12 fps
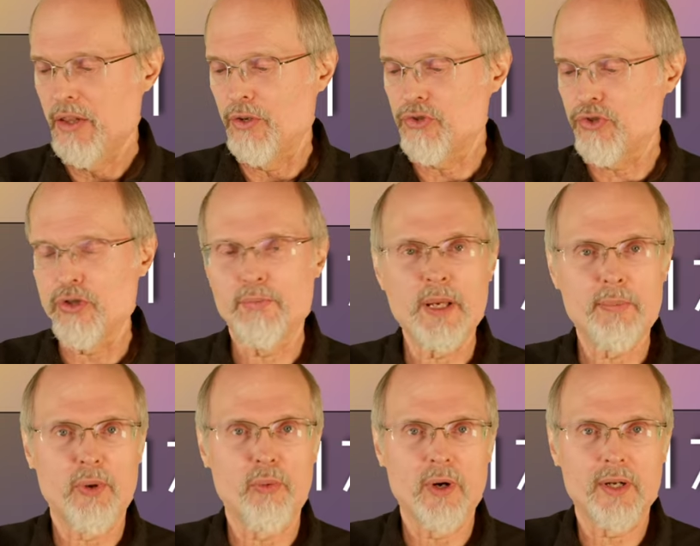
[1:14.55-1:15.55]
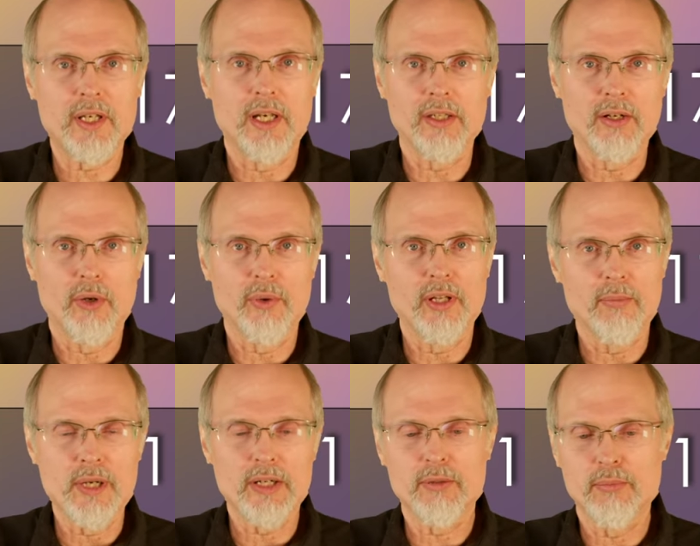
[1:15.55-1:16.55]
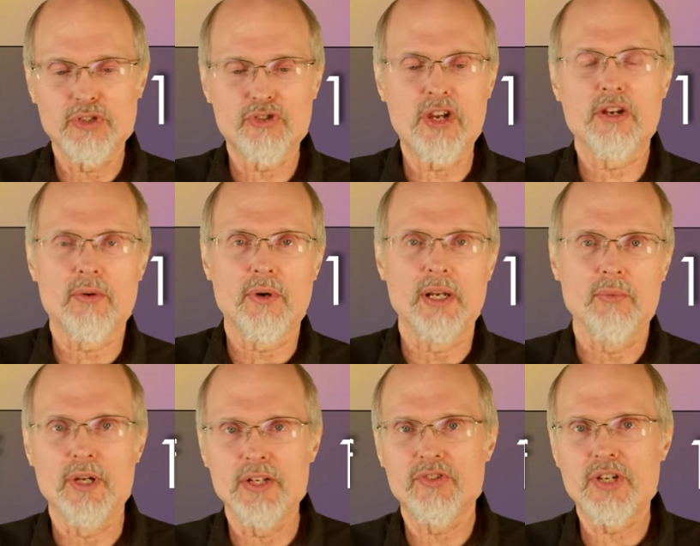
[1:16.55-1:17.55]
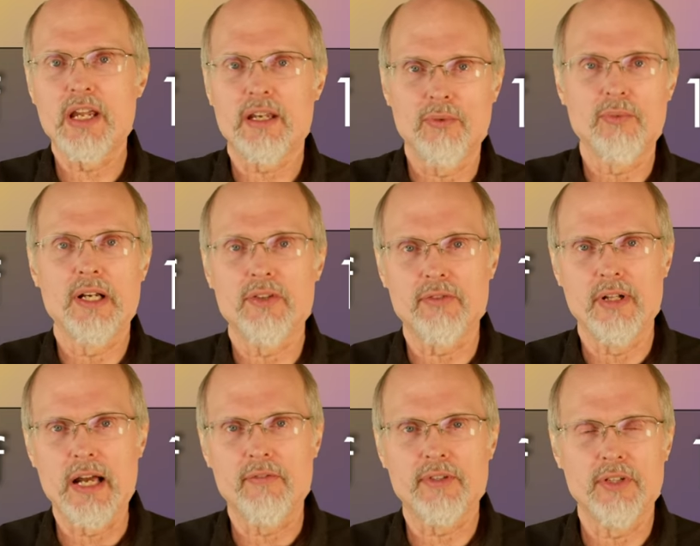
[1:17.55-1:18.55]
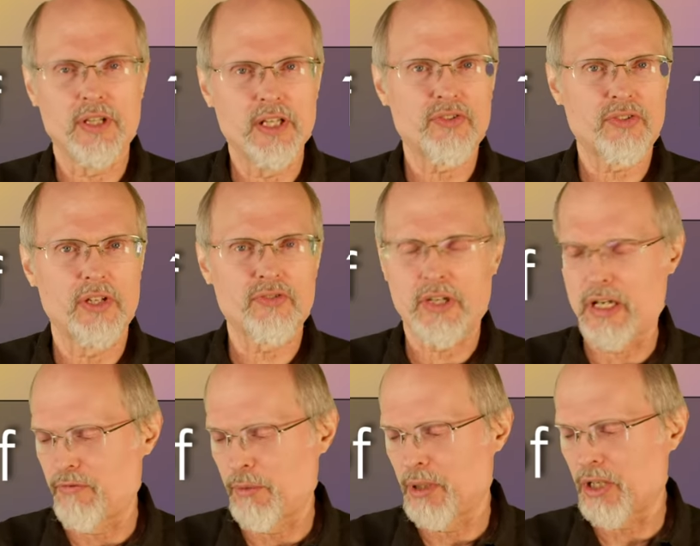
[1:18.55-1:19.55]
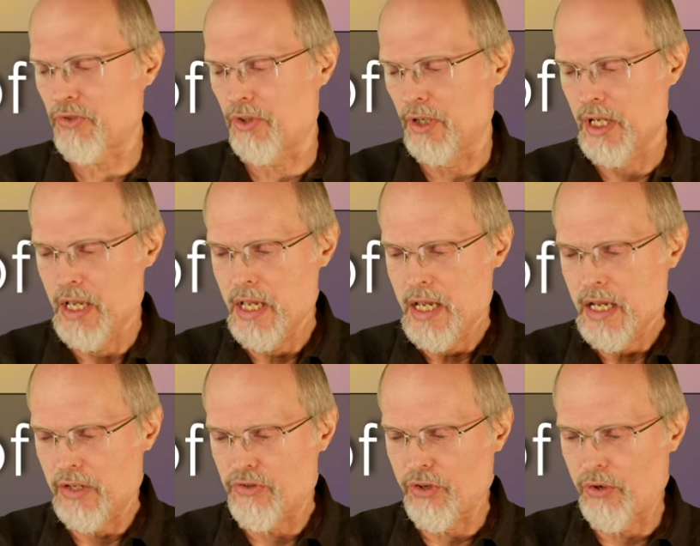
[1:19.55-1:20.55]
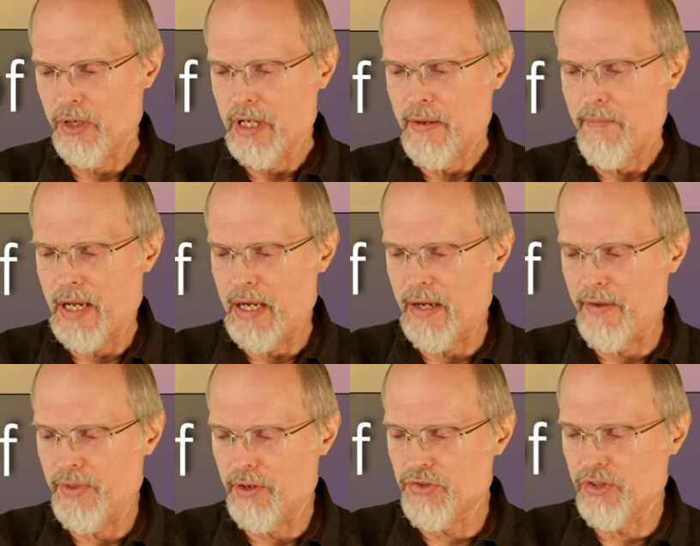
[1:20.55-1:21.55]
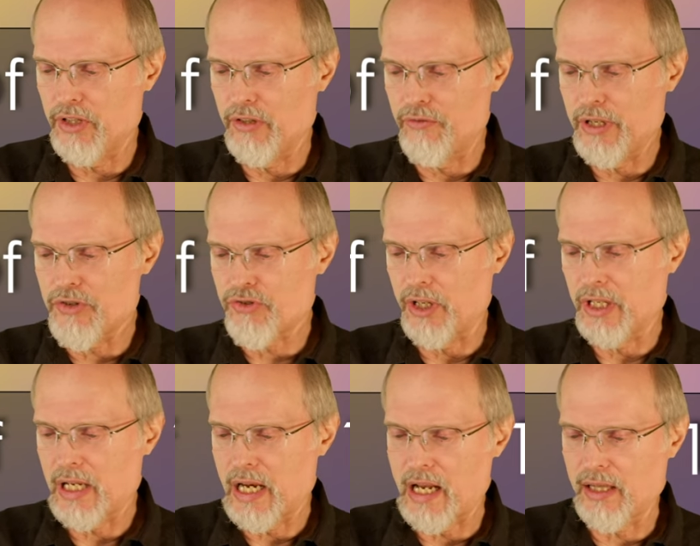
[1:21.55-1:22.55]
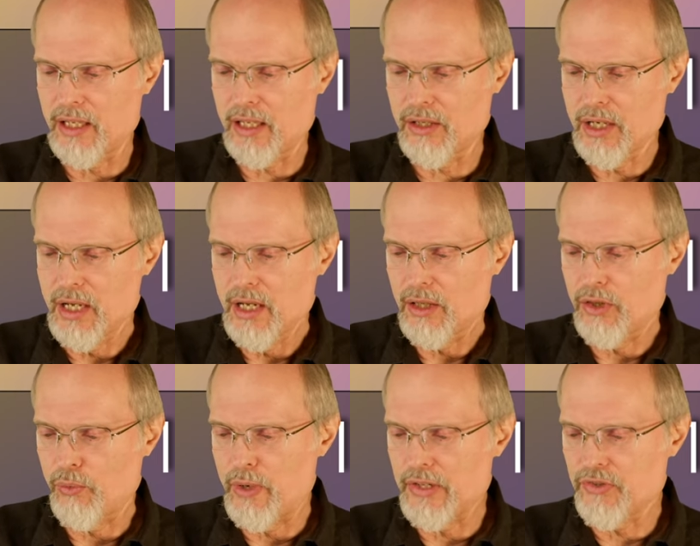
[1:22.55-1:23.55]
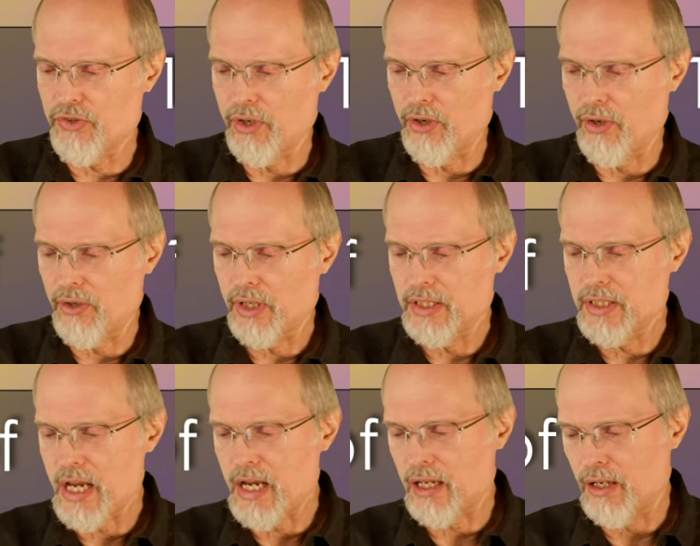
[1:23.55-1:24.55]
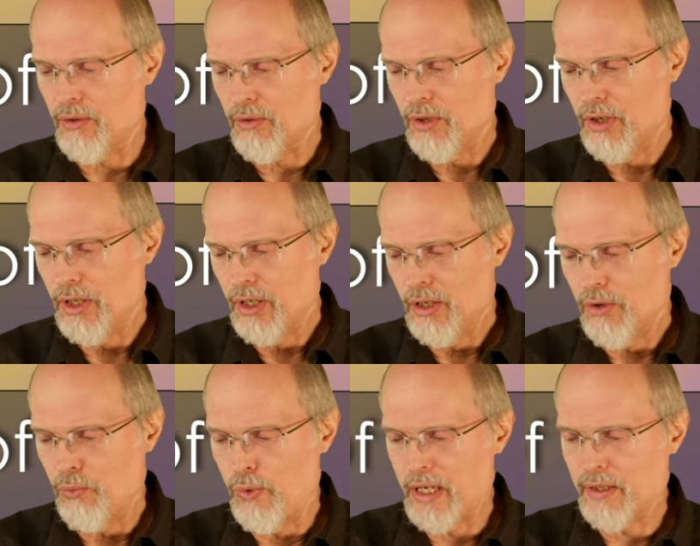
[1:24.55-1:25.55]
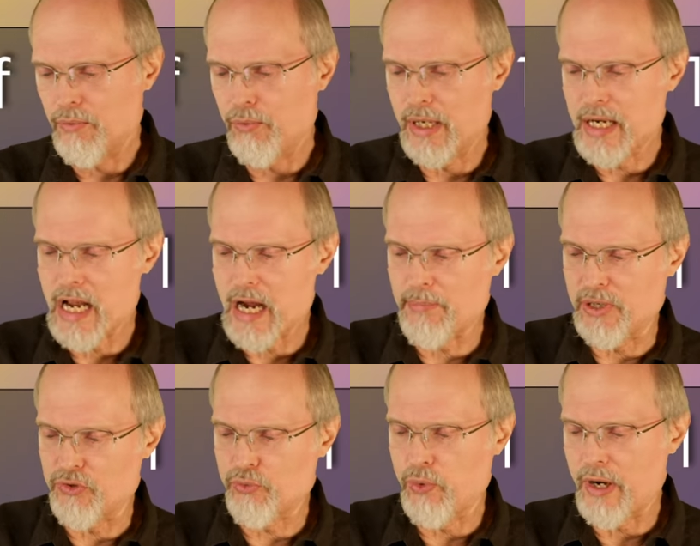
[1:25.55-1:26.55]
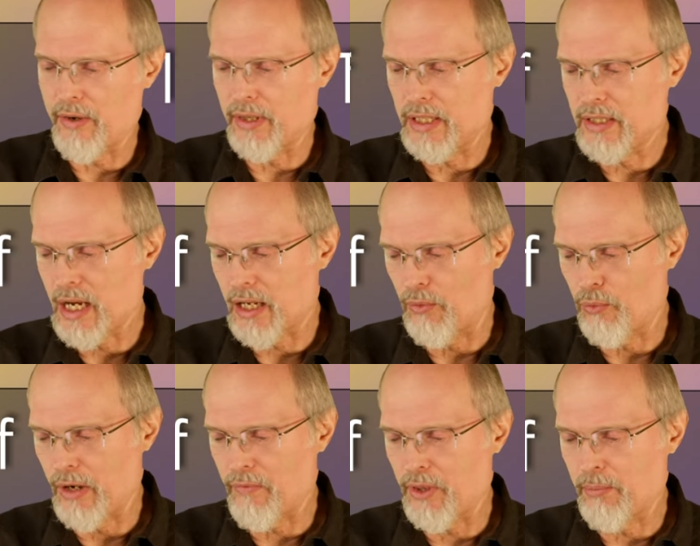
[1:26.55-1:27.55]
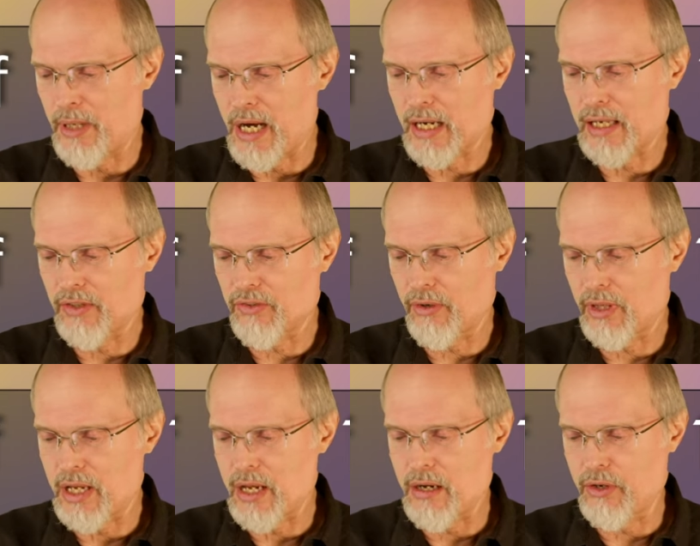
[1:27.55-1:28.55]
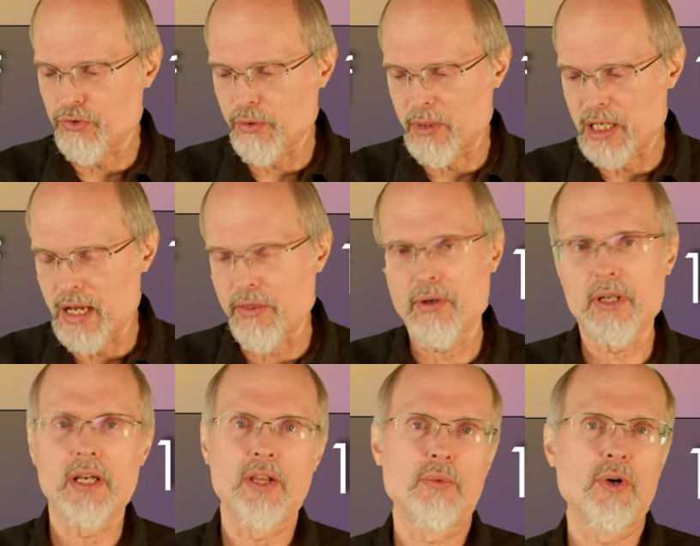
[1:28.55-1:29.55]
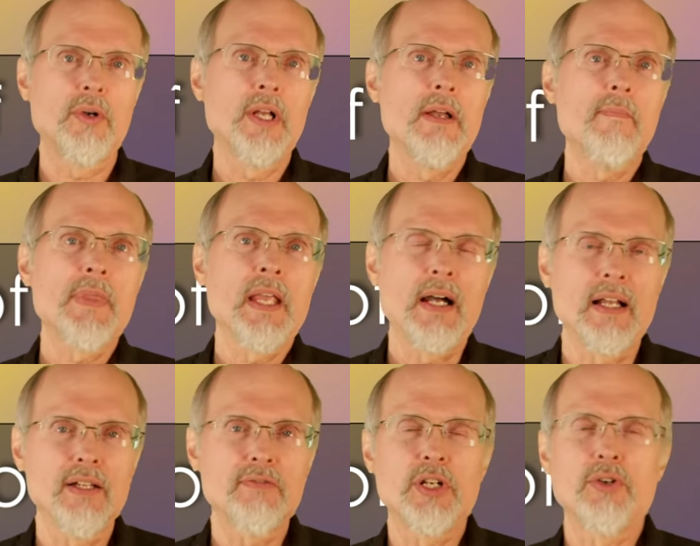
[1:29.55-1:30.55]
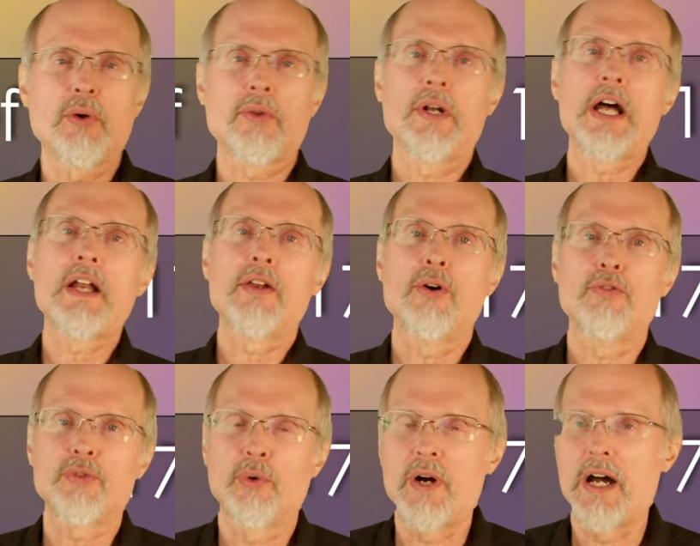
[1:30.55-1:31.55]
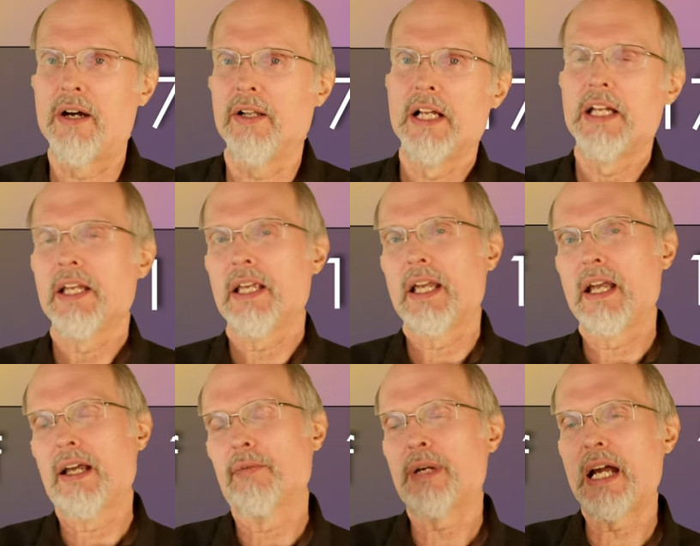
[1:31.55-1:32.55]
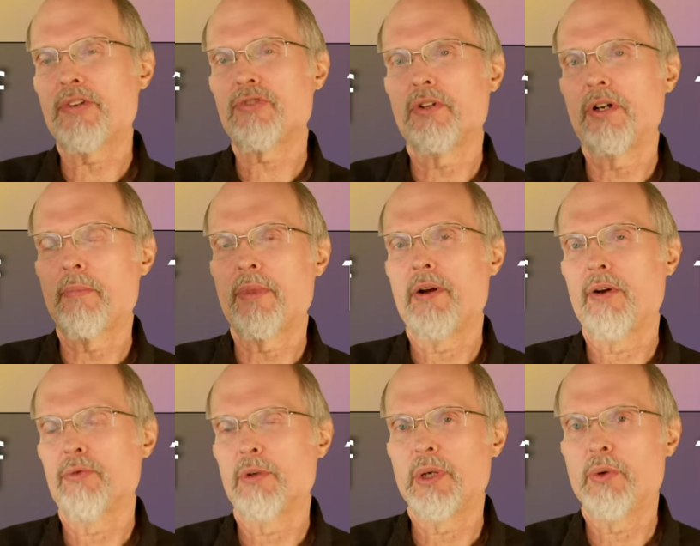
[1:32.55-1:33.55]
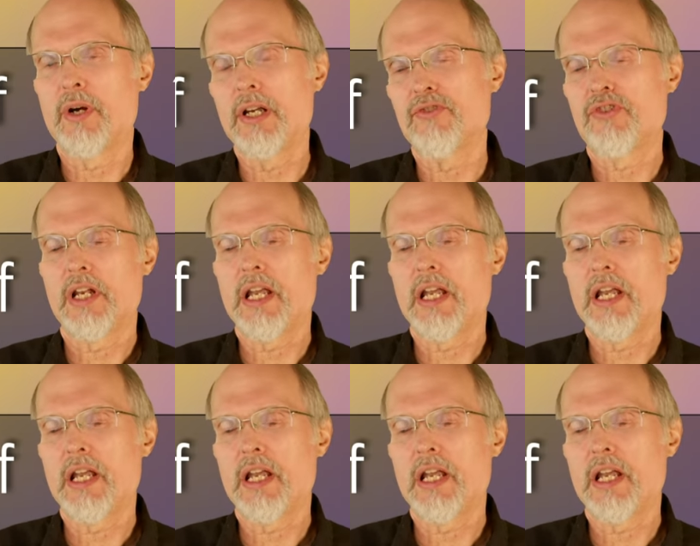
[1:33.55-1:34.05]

There's two people working, you know, and among the machinery, one is taken, one is left. This this kind of a picture, and so uh, there's a division, and then the ones that are taken, what what happens? Where are they taken? Wherever the body is, there the eagles will be gathered together. Well, I lived in northern Idaho for a while and pastored up there on Ruby Ridge.